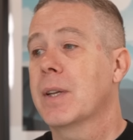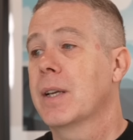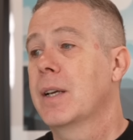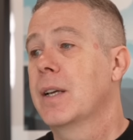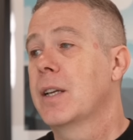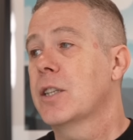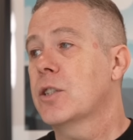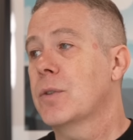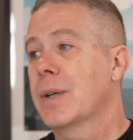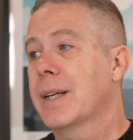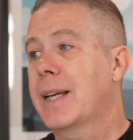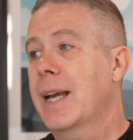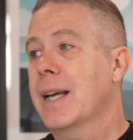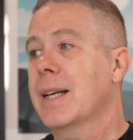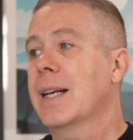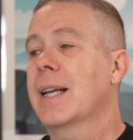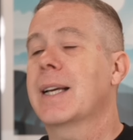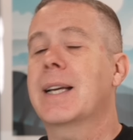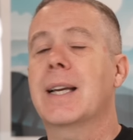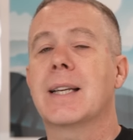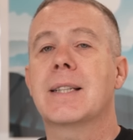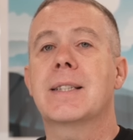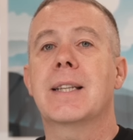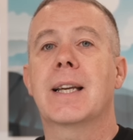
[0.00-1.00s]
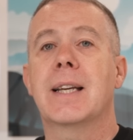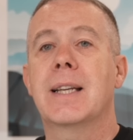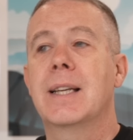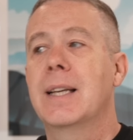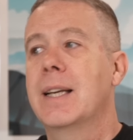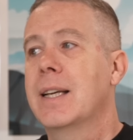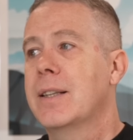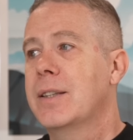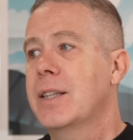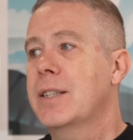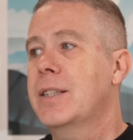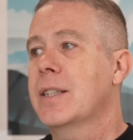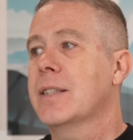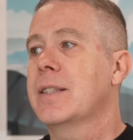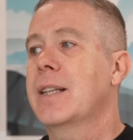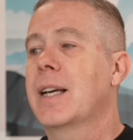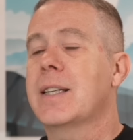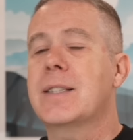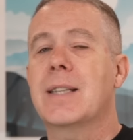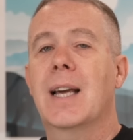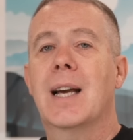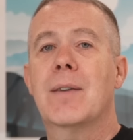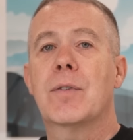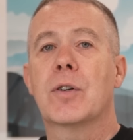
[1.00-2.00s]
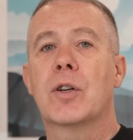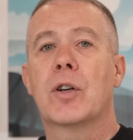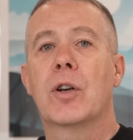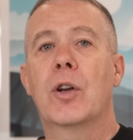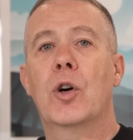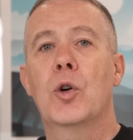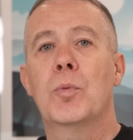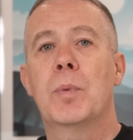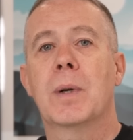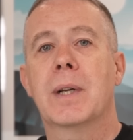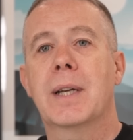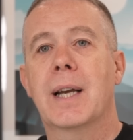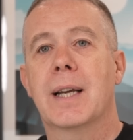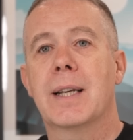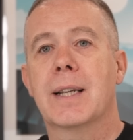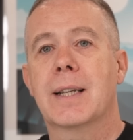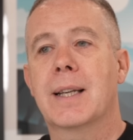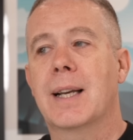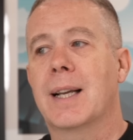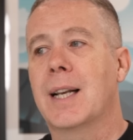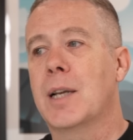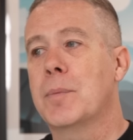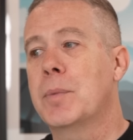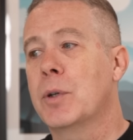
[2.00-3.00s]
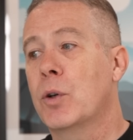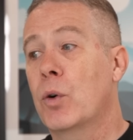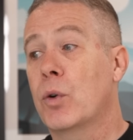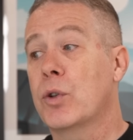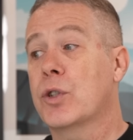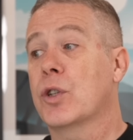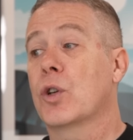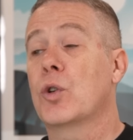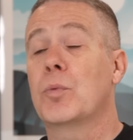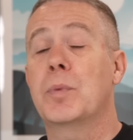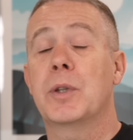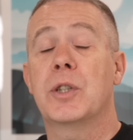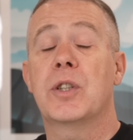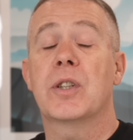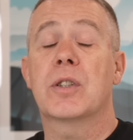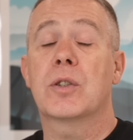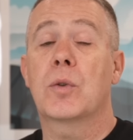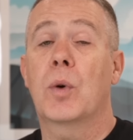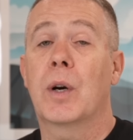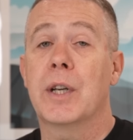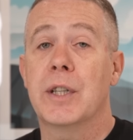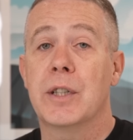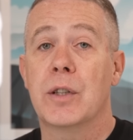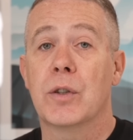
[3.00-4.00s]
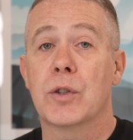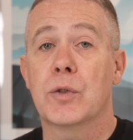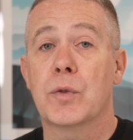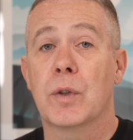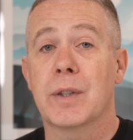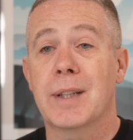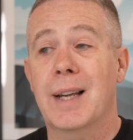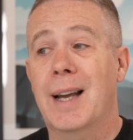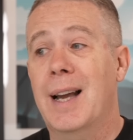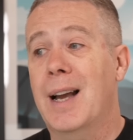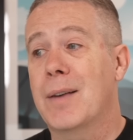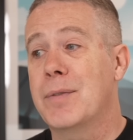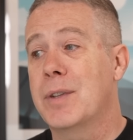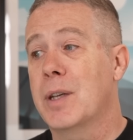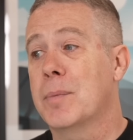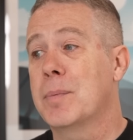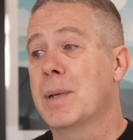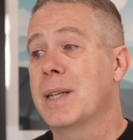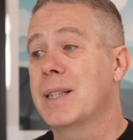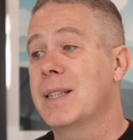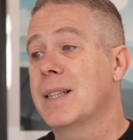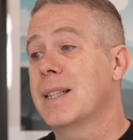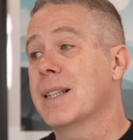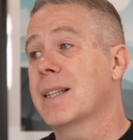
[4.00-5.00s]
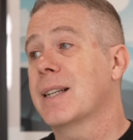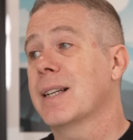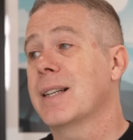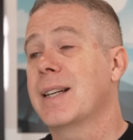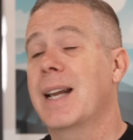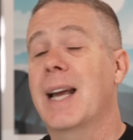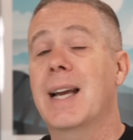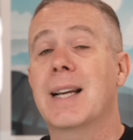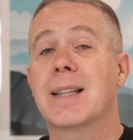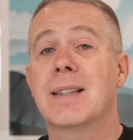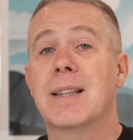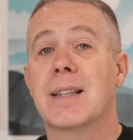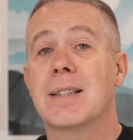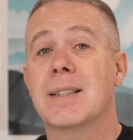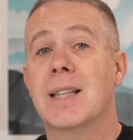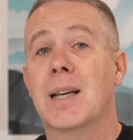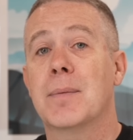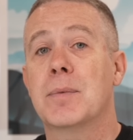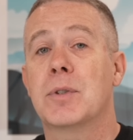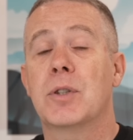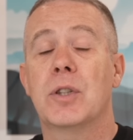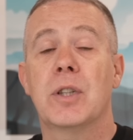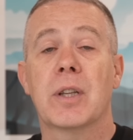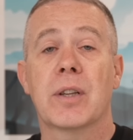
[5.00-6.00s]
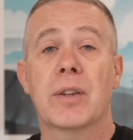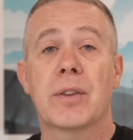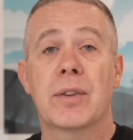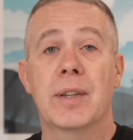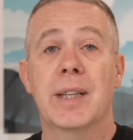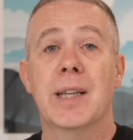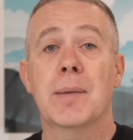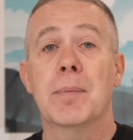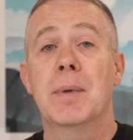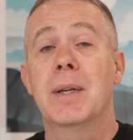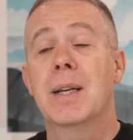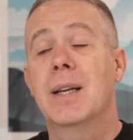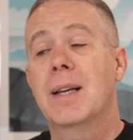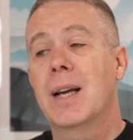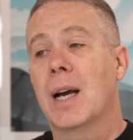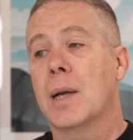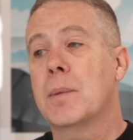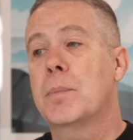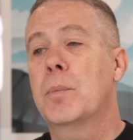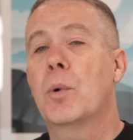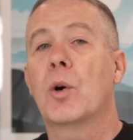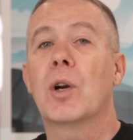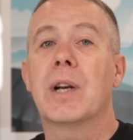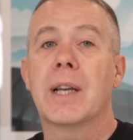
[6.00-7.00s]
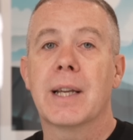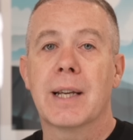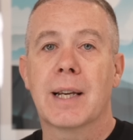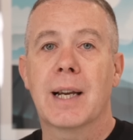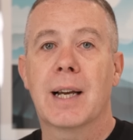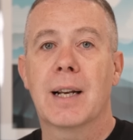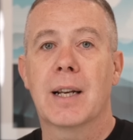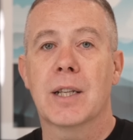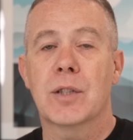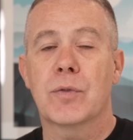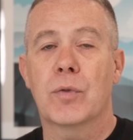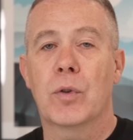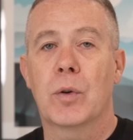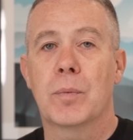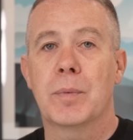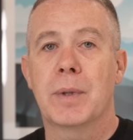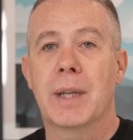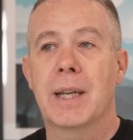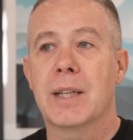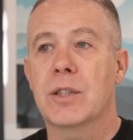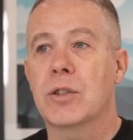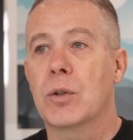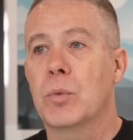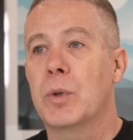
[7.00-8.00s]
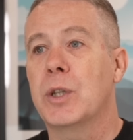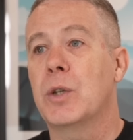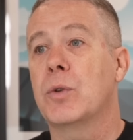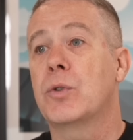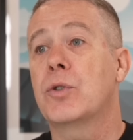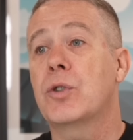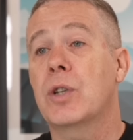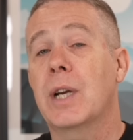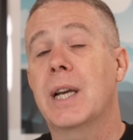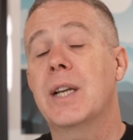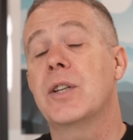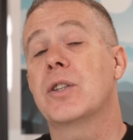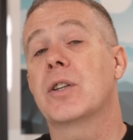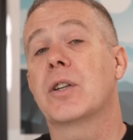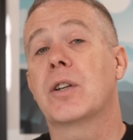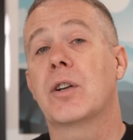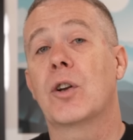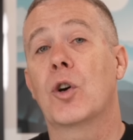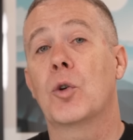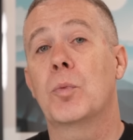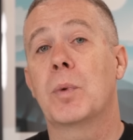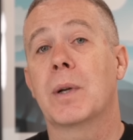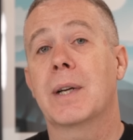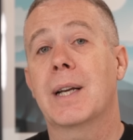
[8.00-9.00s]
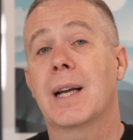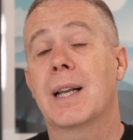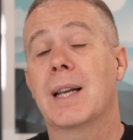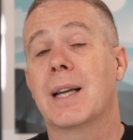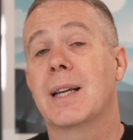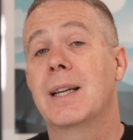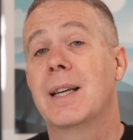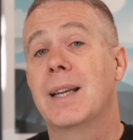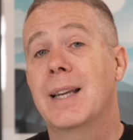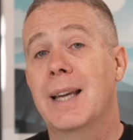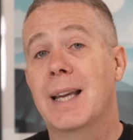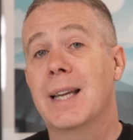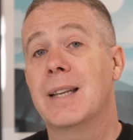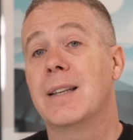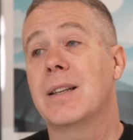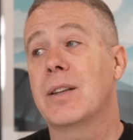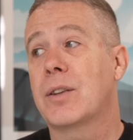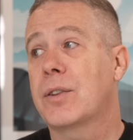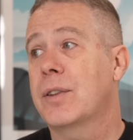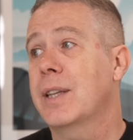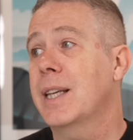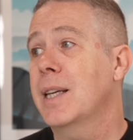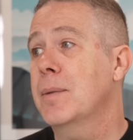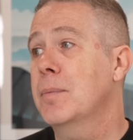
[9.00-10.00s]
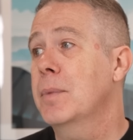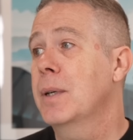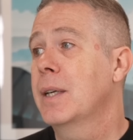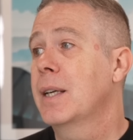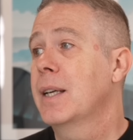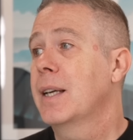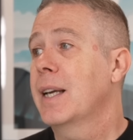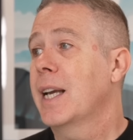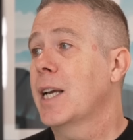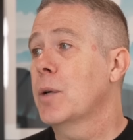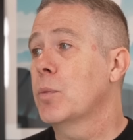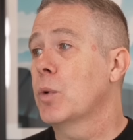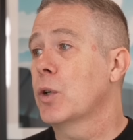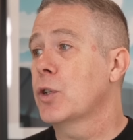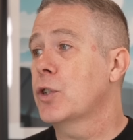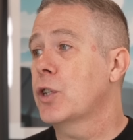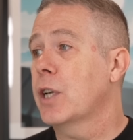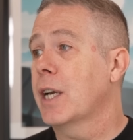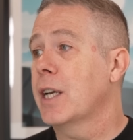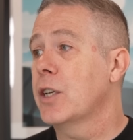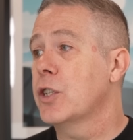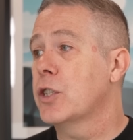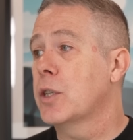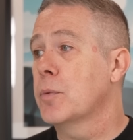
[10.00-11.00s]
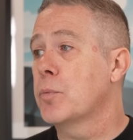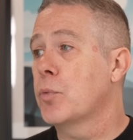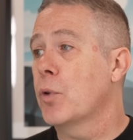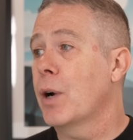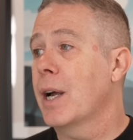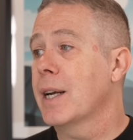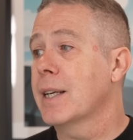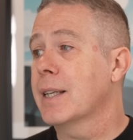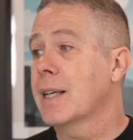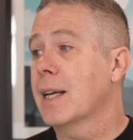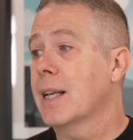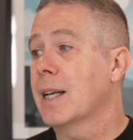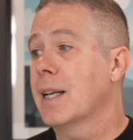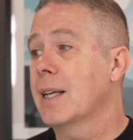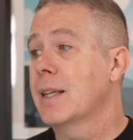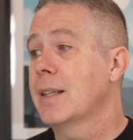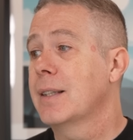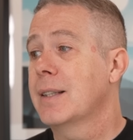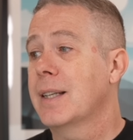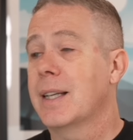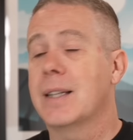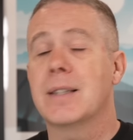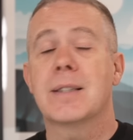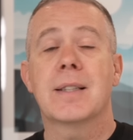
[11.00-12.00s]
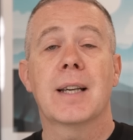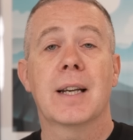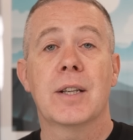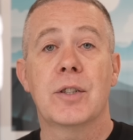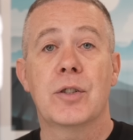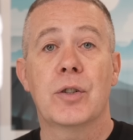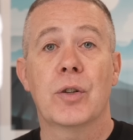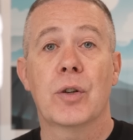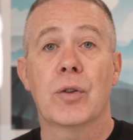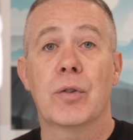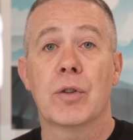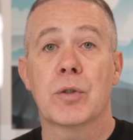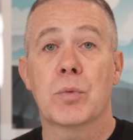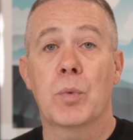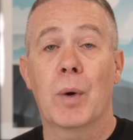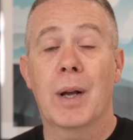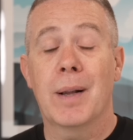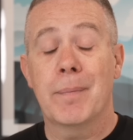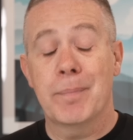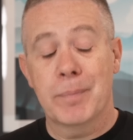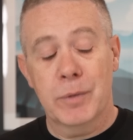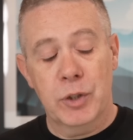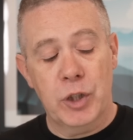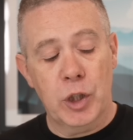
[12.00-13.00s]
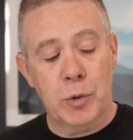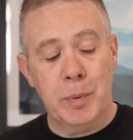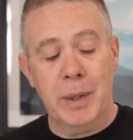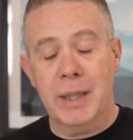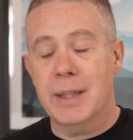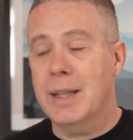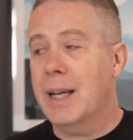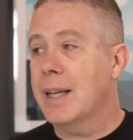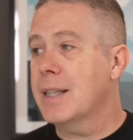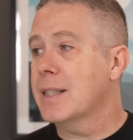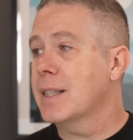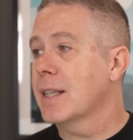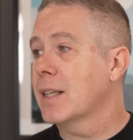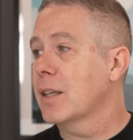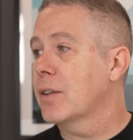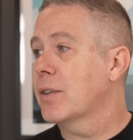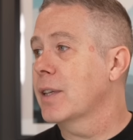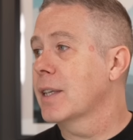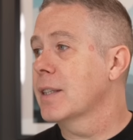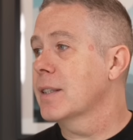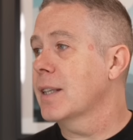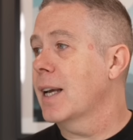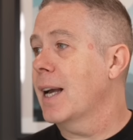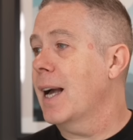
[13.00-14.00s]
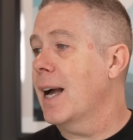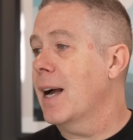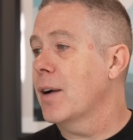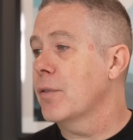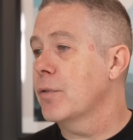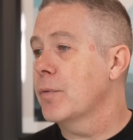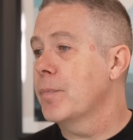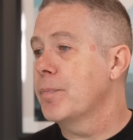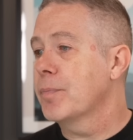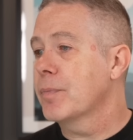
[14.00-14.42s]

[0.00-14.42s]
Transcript: So again, like I say, this is nice to have a global kind of color, but also it'd be just quite useful to have the ability to connect this up to your theme and pull in colors from there. So when you change a global color in your theme, it will change the brand color inside here as well. Just be a nice little thing to have.